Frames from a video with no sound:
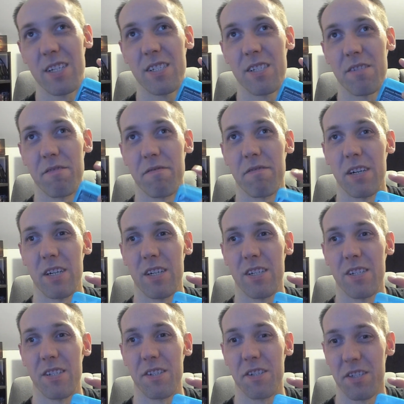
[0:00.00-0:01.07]
to
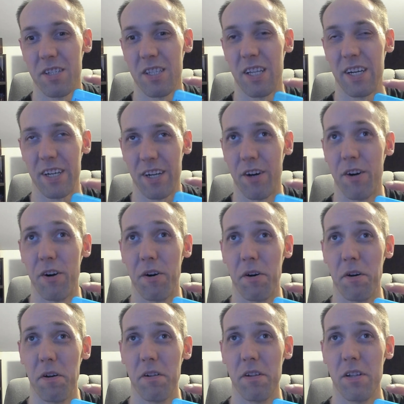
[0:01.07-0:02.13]
find like
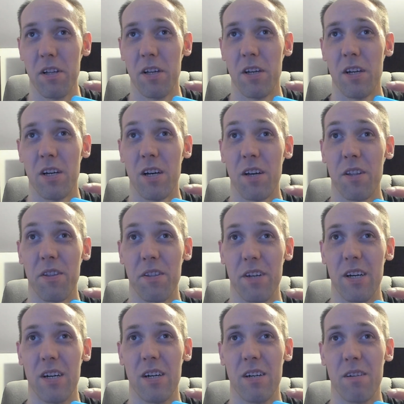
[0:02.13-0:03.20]
all
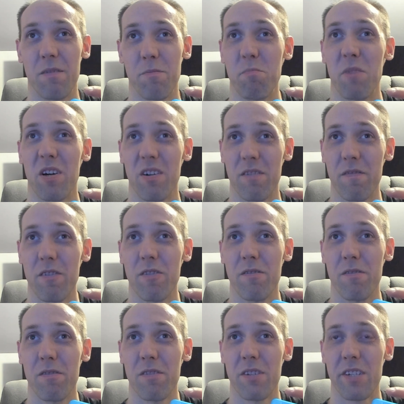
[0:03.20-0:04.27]
the Marvel
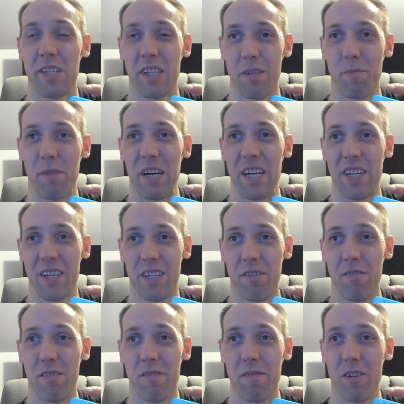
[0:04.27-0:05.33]
Cinematic
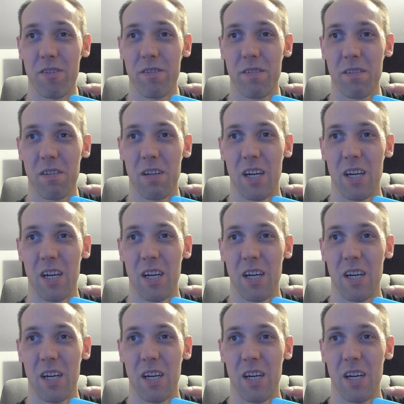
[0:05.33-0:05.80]
Universe.